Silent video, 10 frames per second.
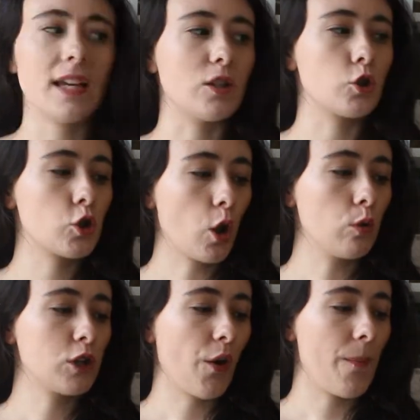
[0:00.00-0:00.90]
It's so
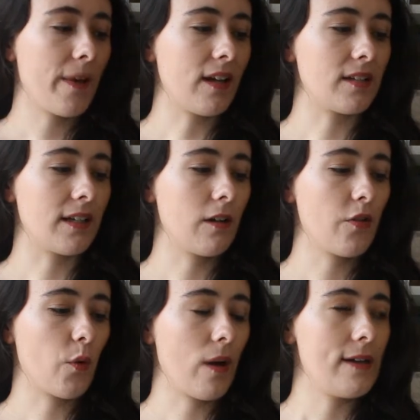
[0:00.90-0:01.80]
amazing
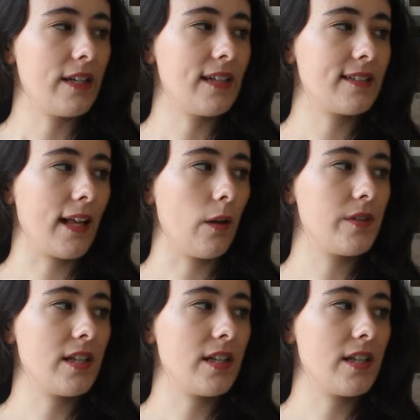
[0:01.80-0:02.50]
the way that it delves